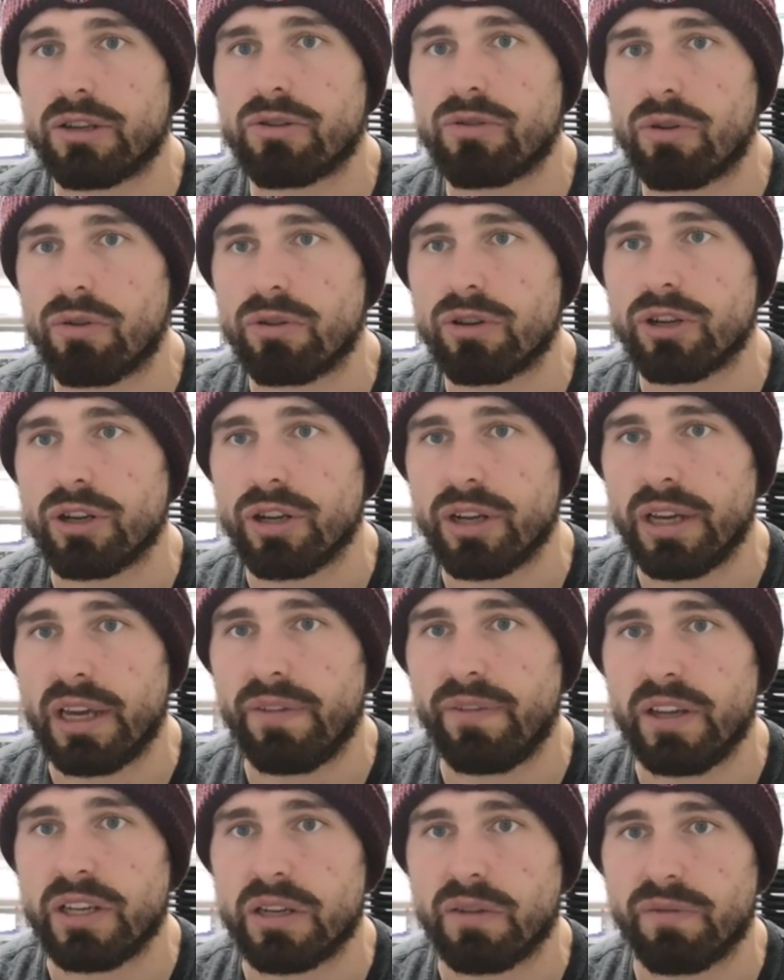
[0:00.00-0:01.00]
structure
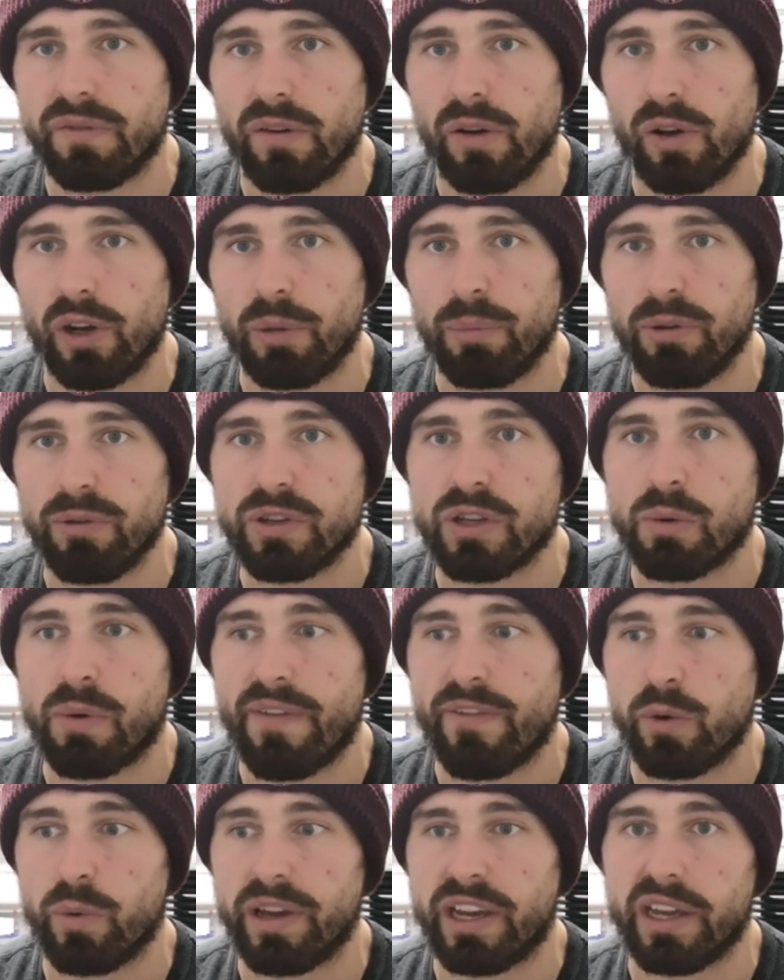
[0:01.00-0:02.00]
if it's affordable, so
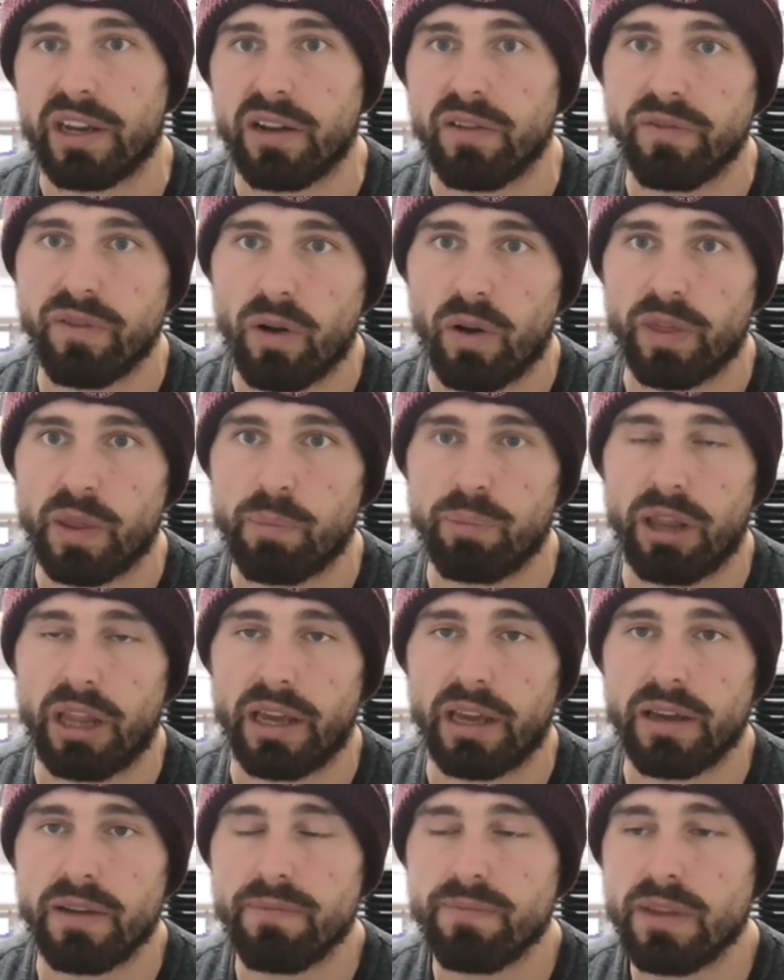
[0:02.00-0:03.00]
whether we can afford the
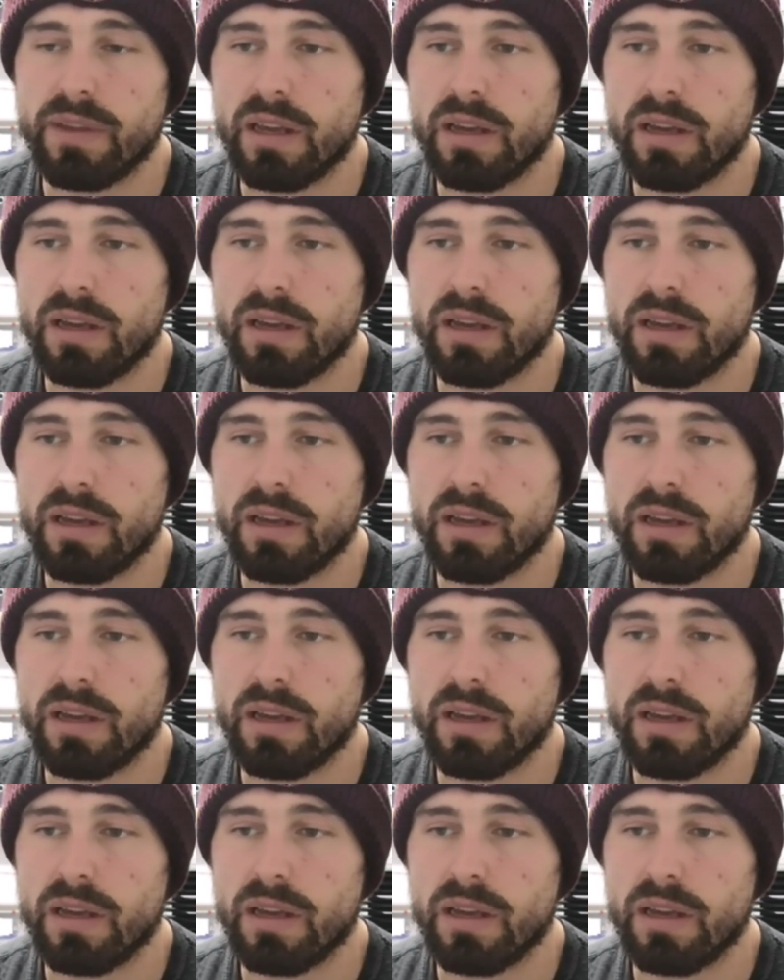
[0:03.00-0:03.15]
player.